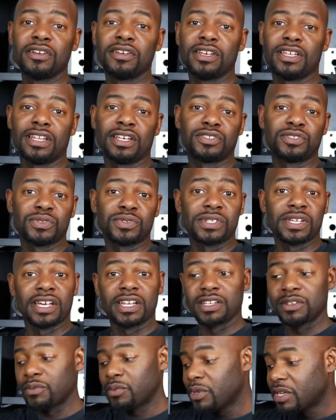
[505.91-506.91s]

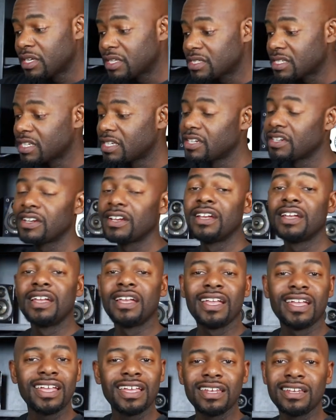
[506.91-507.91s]
electrostatic wings here
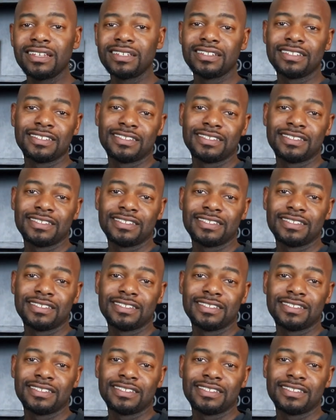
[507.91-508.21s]
and